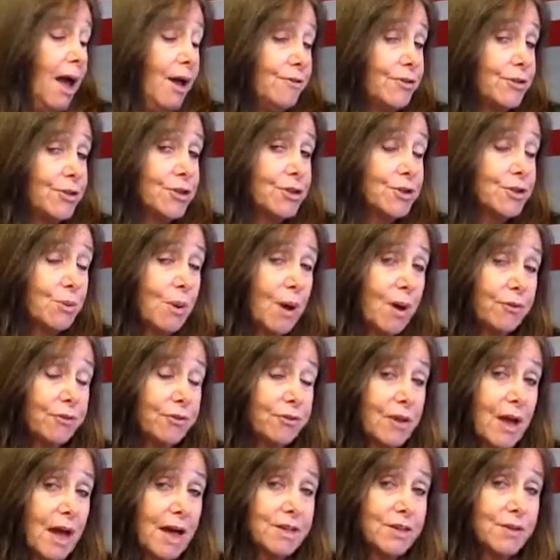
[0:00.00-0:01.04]
for the 12
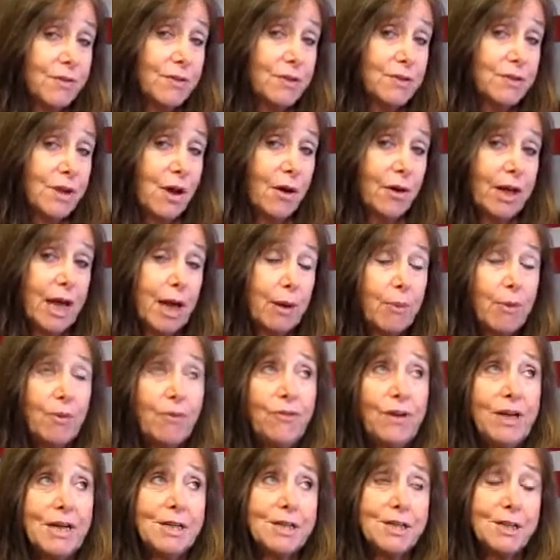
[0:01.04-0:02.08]
signs of the zodiac, with
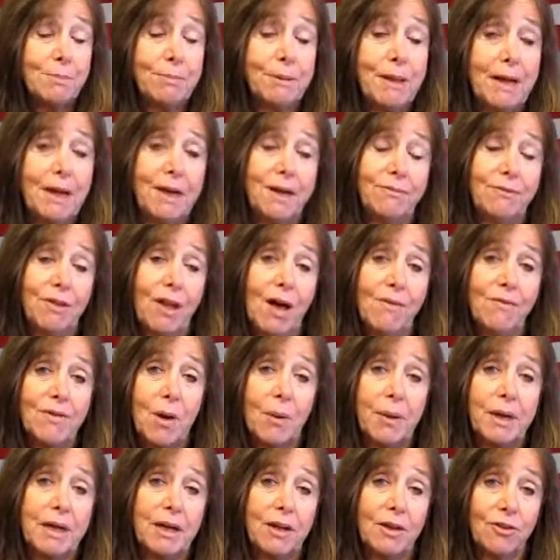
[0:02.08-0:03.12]
Venus, the planet of love,
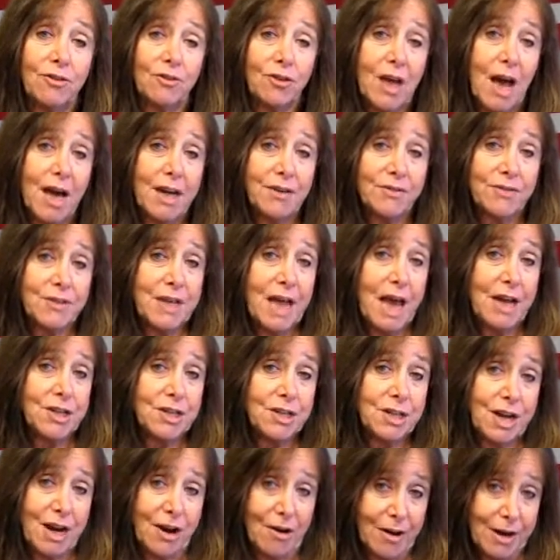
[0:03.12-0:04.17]
going into the sign of
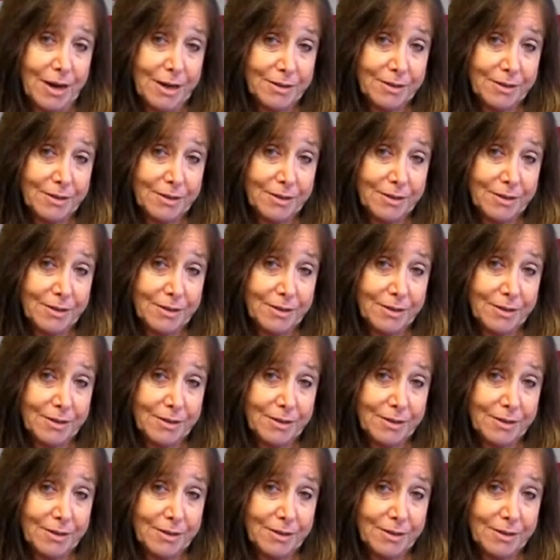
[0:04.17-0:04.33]
Sagittarius.